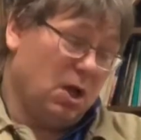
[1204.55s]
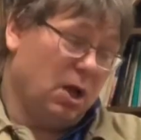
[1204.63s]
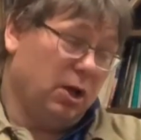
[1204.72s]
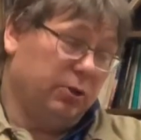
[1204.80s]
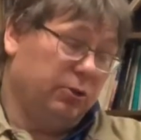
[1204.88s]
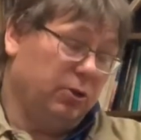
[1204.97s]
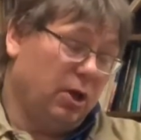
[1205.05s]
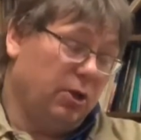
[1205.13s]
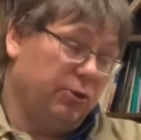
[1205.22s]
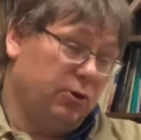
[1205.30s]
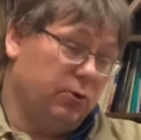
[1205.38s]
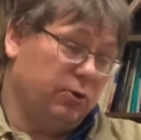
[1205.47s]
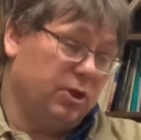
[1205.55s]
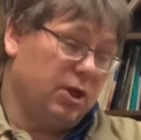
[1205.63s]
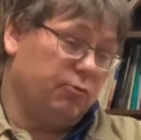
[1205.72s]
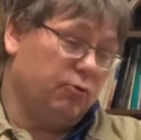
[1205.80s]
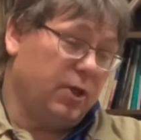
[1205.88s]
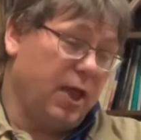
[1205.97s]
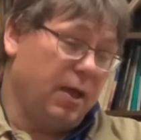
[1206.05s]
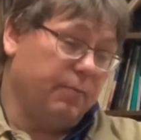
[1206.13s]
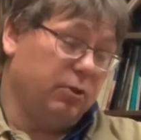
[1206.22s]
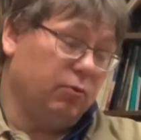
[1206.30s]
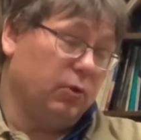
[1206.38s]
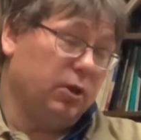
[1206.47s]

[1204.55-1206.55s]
on the North Central campus